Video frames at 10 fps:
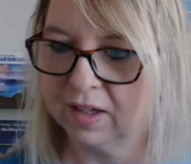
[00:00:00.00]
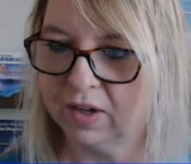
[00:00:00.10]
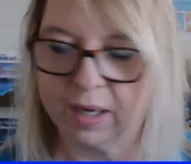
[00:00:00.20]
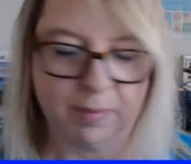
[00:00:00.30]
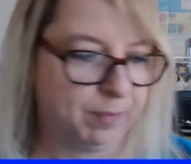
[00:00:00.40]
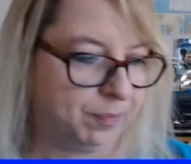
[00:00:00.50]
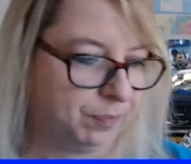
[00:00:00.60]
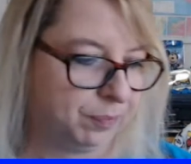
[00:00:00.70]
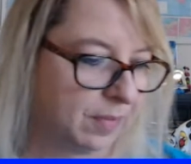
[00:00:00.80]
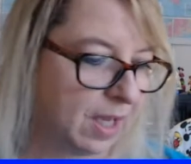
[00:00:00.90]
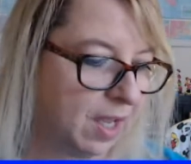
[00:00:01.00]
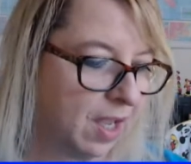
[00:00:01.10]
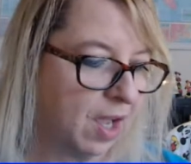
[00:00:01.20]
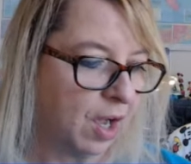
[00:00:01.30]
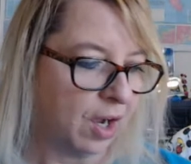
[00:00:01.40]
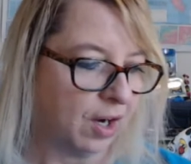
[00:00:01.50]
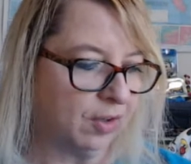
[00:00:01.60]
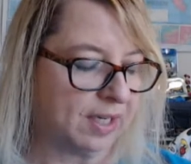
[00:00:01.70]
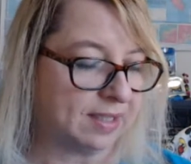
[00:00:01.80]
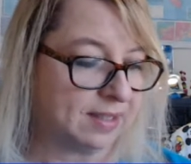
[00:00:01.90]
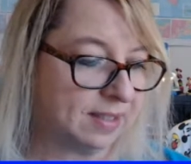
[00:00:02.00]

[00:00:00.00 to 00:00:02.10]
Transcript: Okay. All right.